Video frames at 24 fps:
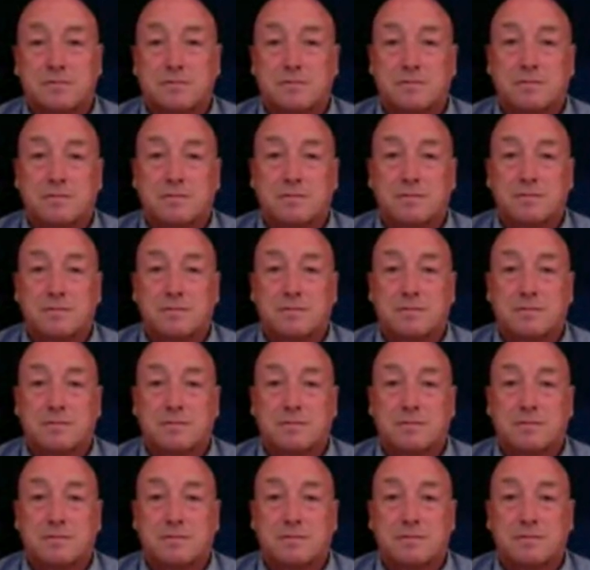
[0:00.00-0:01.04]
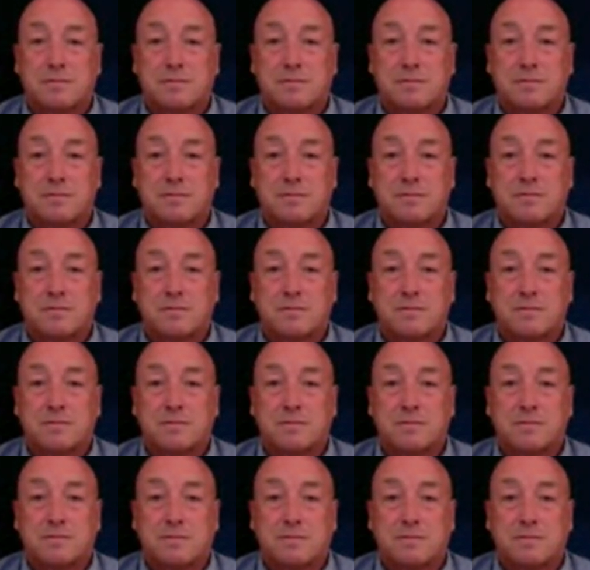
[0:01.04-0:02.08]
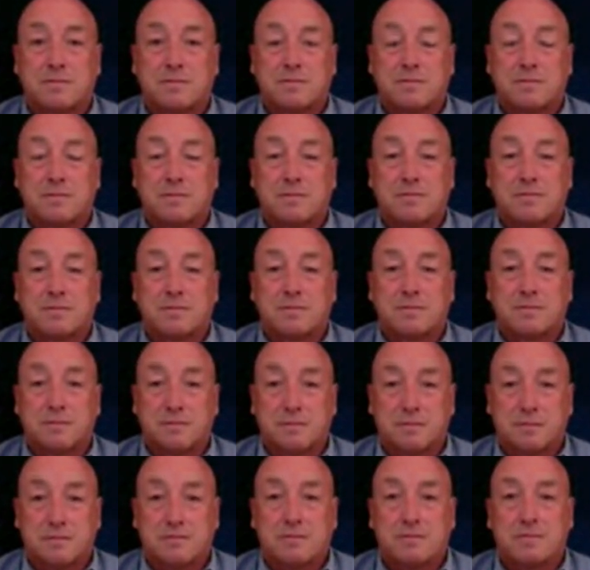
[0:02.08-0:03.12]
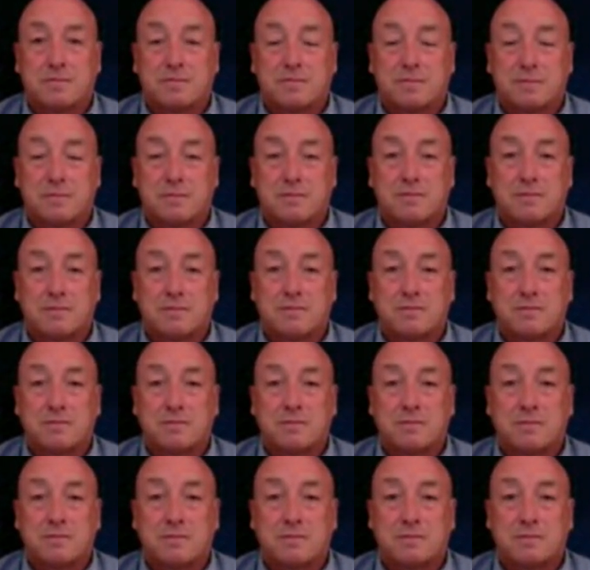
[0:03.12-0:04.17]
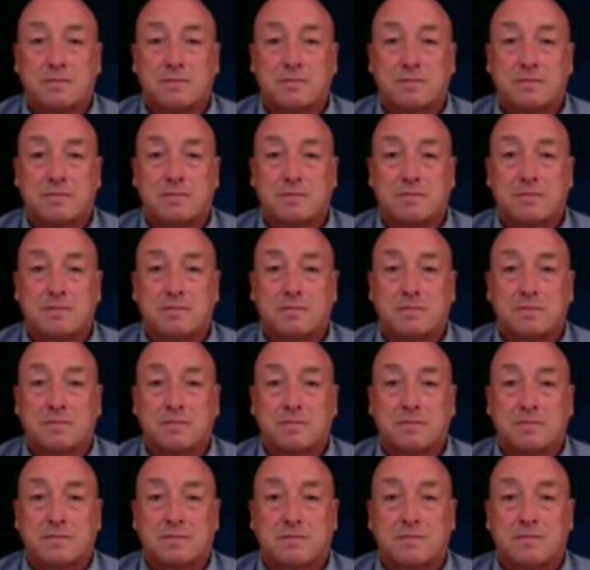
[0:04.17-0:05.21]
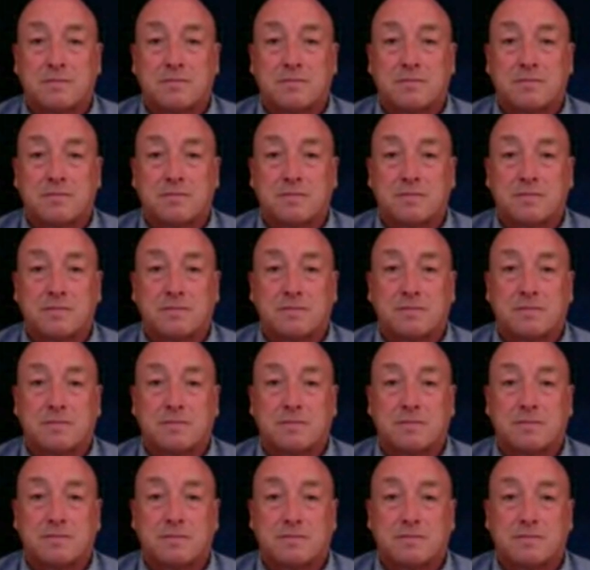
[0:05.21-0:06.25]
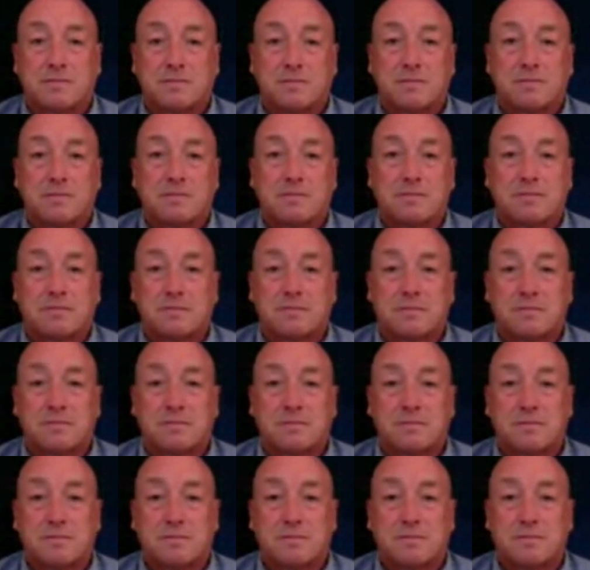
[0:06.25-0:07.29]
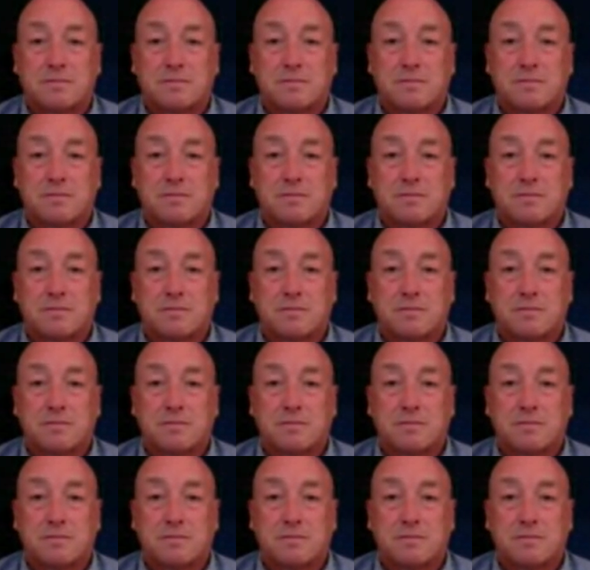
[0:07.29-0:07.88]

No words are spoken by the person on screen.